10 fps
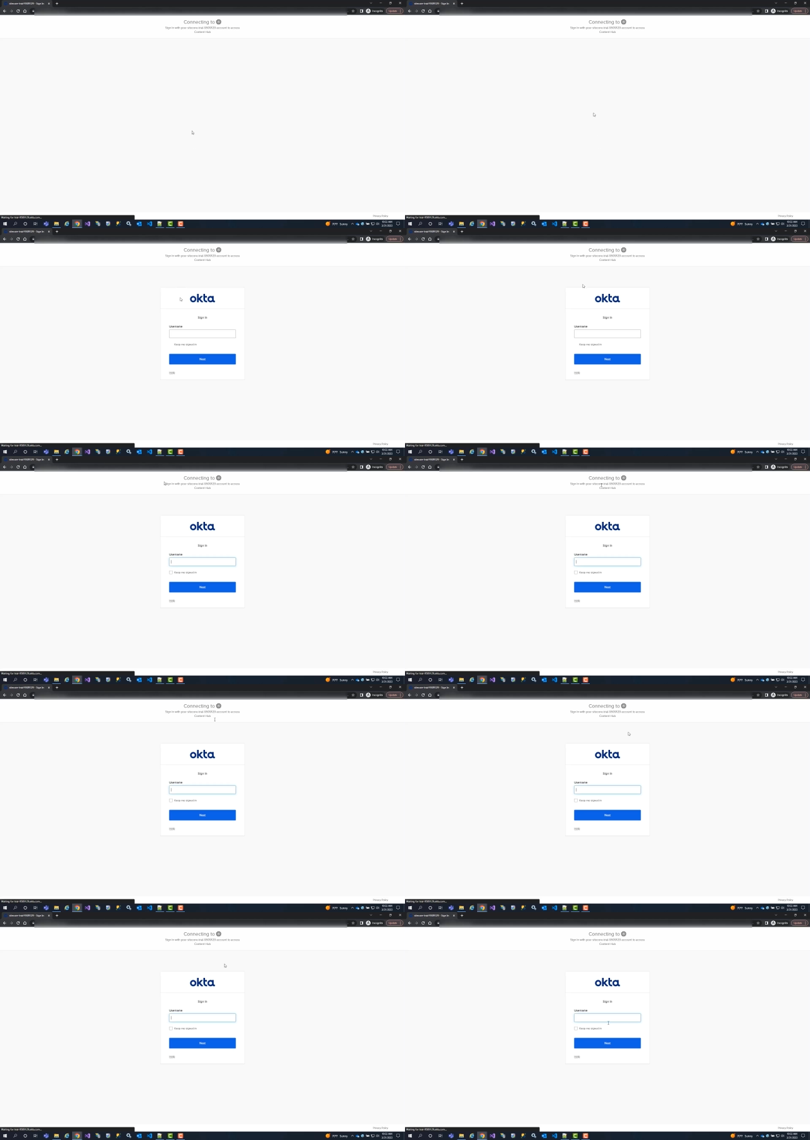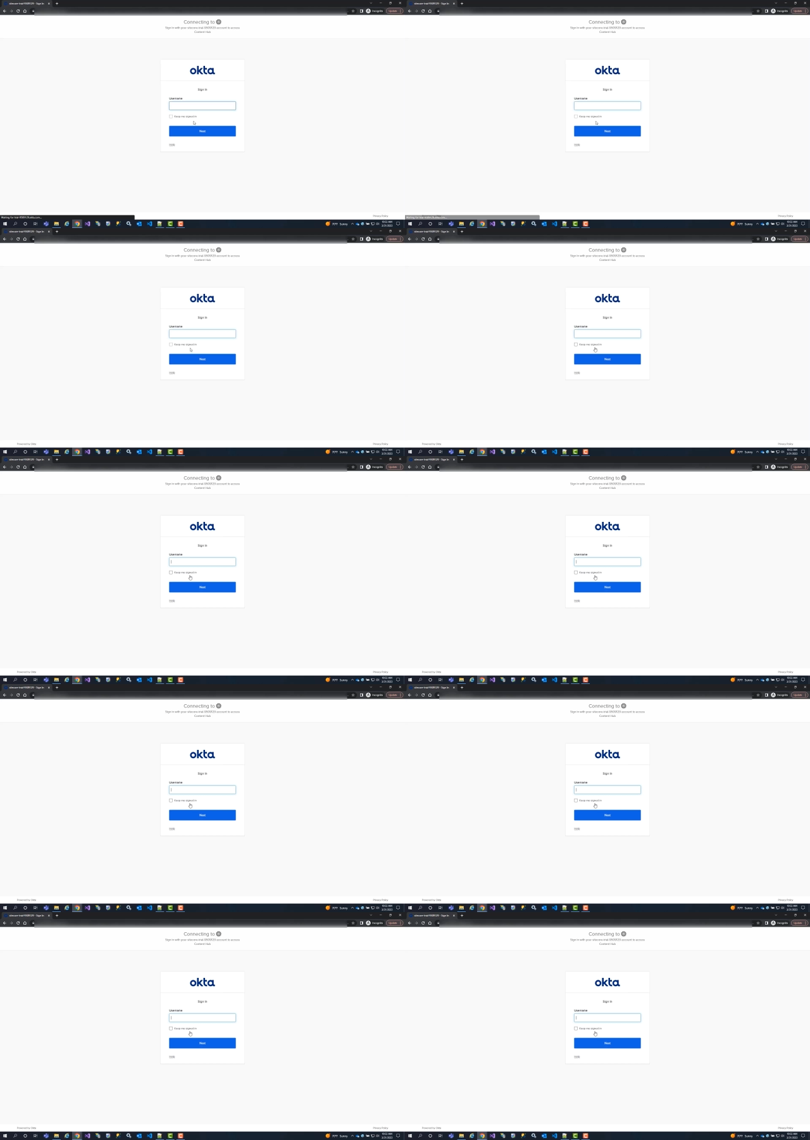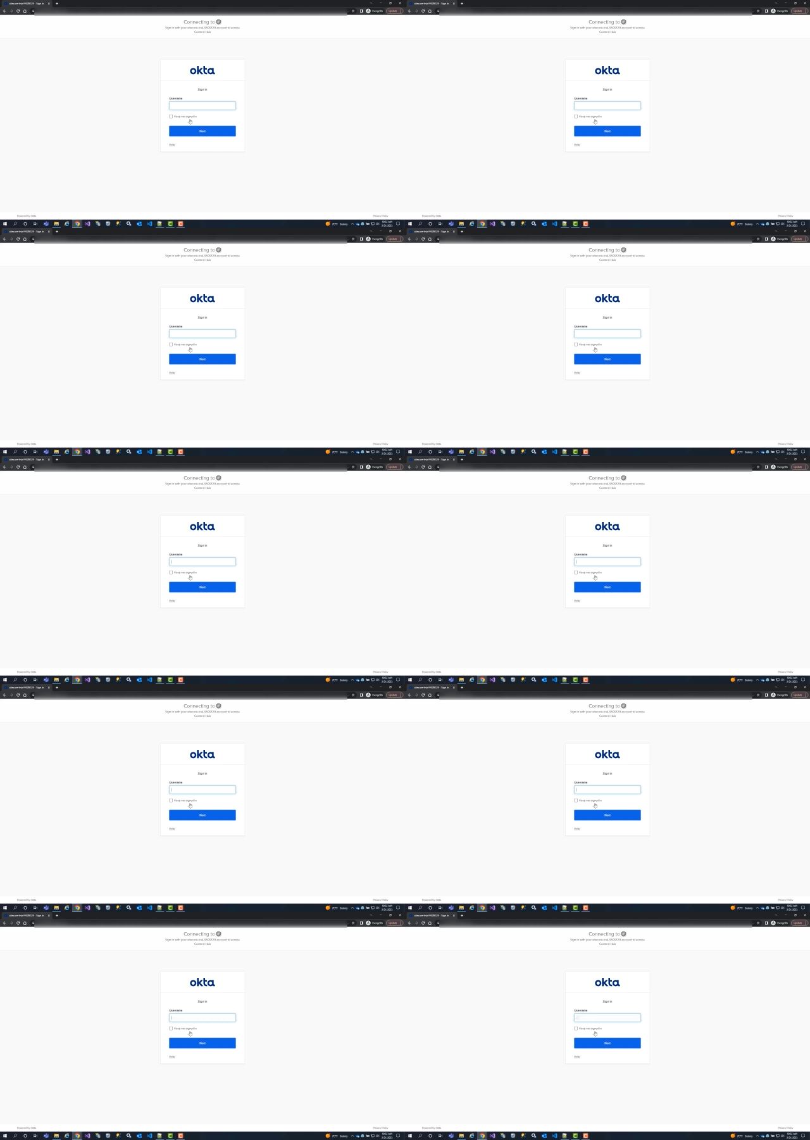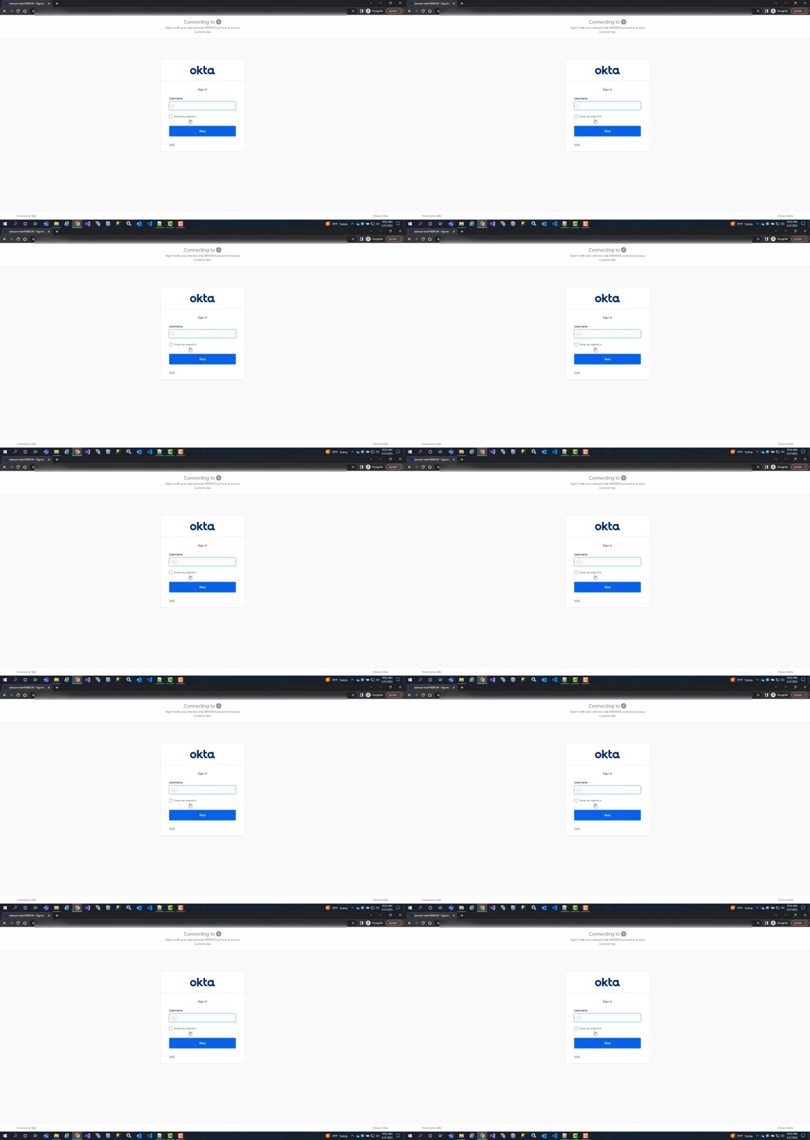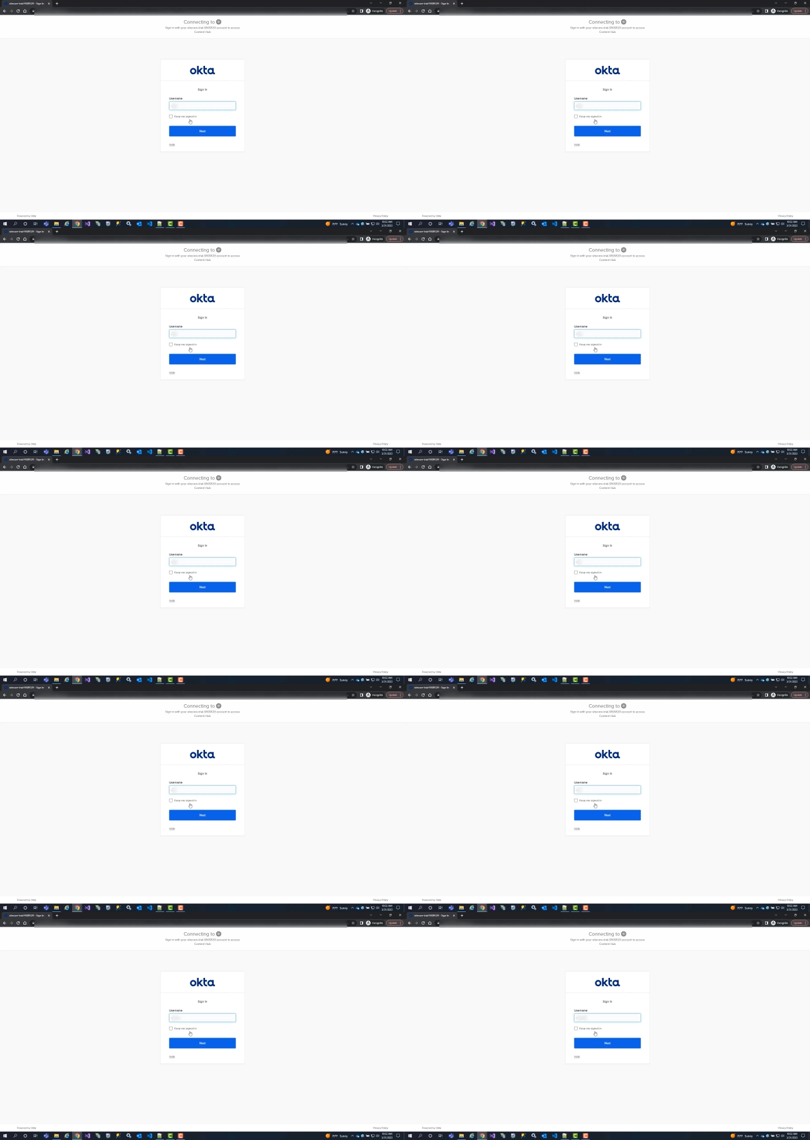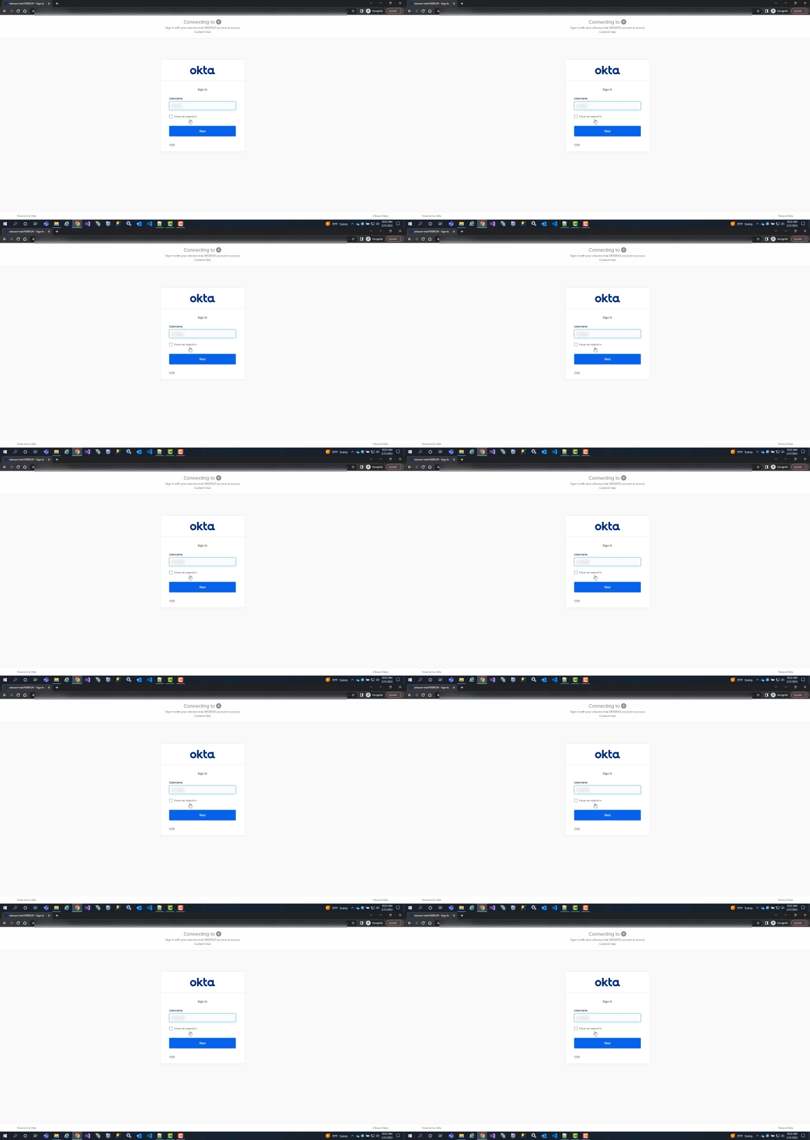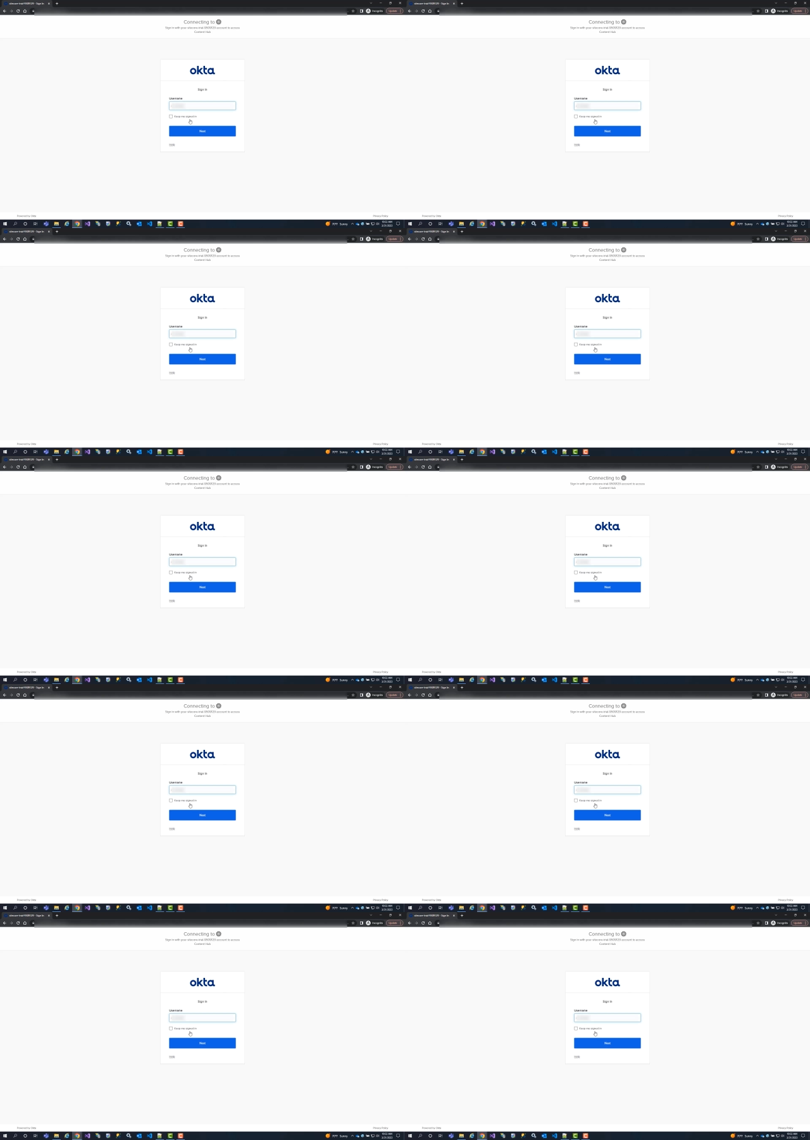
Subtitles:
(no speaker visible)